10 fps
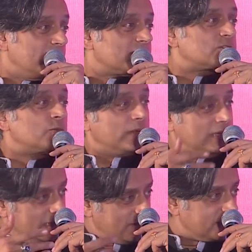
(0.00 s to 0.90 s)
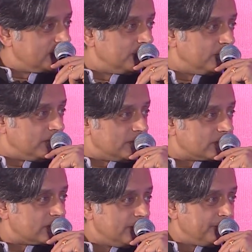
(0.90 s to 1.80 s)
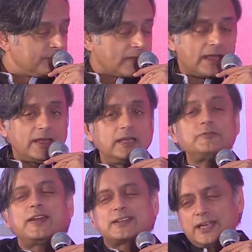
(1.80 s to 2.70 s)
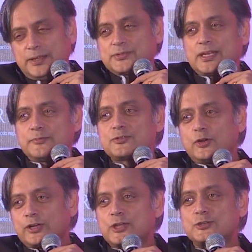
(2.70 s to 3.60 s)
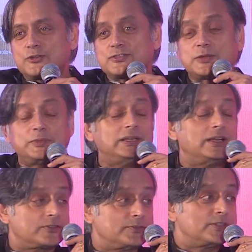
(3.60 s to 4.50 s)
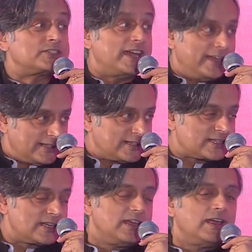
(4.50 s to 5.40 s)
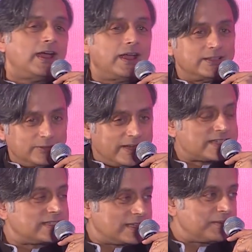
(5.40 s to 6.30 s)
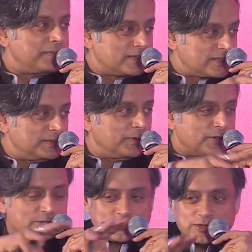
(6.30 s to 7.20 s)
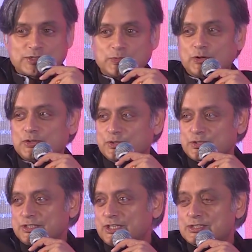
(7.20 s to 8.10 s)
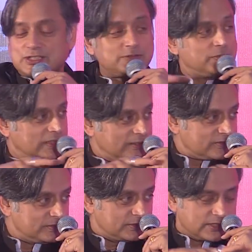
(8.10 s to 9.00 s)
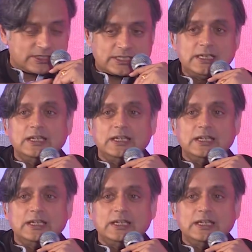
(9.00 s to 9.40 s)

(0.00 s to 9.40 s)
So we learn from the Buddhists. In fact, Ahimsa, I'm sorry, I should have said we learned from the Jains, and the rest that I mentioned, the monasteries, the wandering, the sannyasis, we learned from the Buddhists.